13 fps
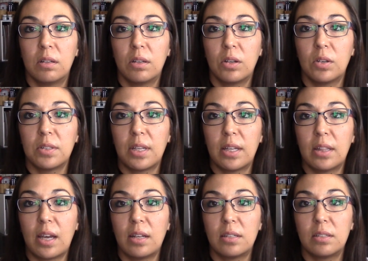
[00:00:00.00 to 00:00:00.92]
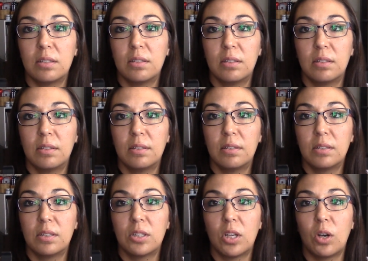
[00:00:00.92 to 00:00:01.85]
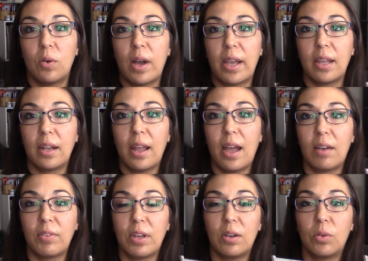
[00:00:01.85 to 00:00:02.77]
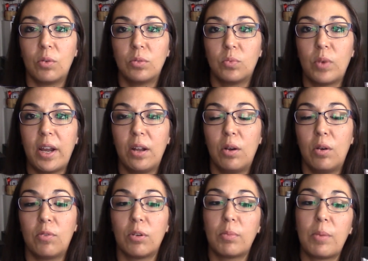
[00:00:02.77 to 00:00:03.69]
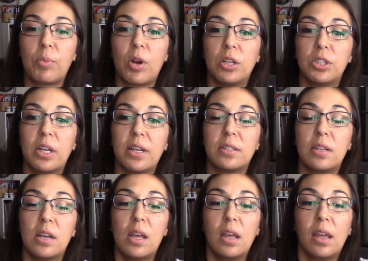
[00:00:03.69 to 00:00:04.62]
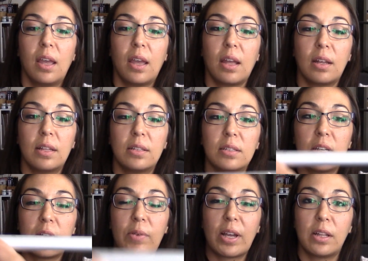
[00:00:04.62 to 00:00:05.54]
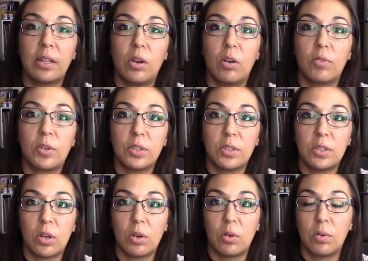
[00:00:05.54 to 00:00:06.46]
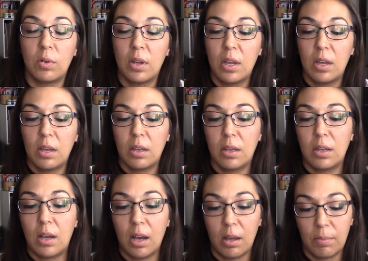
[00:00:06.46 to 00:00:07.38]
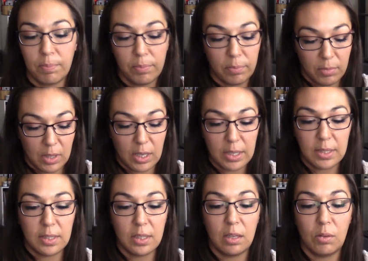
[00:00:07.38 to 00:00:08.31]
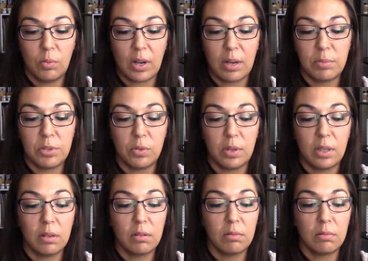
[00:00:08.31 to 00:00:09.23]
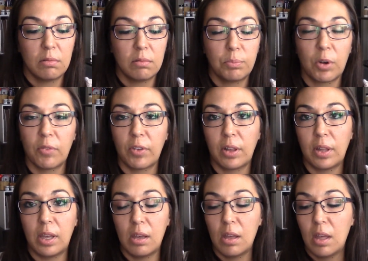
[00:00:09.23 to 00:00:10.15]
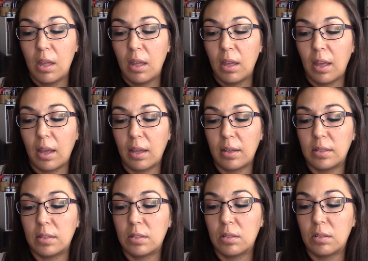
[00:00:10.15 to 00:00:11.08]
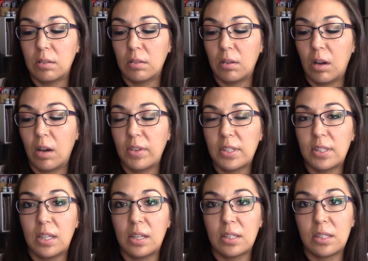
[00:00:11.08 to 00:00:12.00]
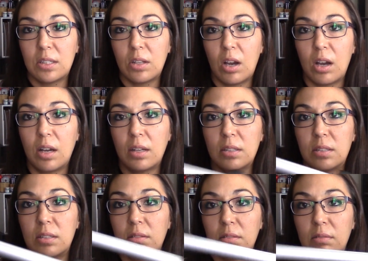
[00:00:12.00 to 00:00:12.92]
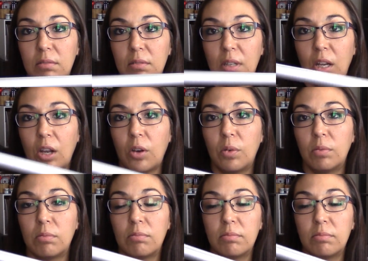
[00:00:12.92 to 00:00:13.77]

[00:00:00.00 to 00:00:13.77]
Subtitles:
goes like that. So I can have it right over my project, and it's directly over, so you could see what I'm doing perfectly. And obviously that's not, you know,